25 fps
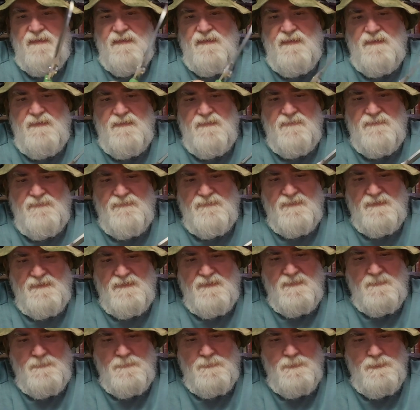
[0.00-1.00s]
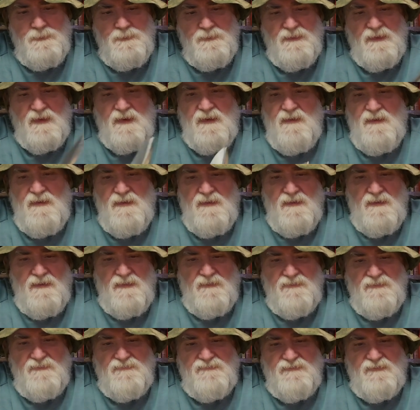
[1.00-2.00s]
There's a
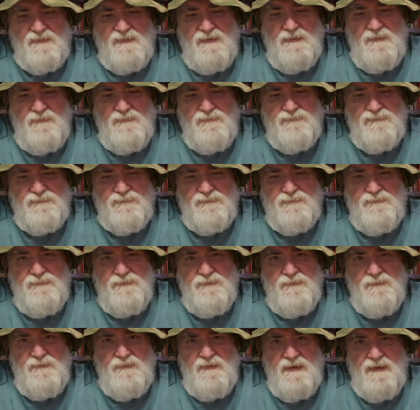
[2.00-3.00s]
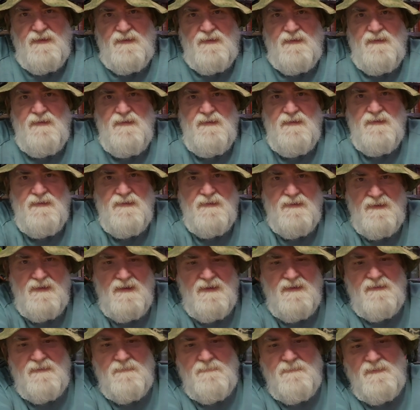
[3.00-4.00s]
little screw here. You're
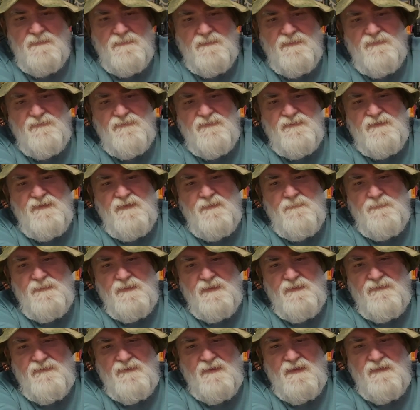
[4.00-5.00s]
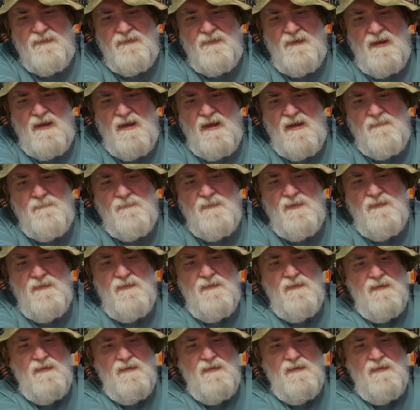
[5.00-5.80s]
not going to be able to see it, but it's on top.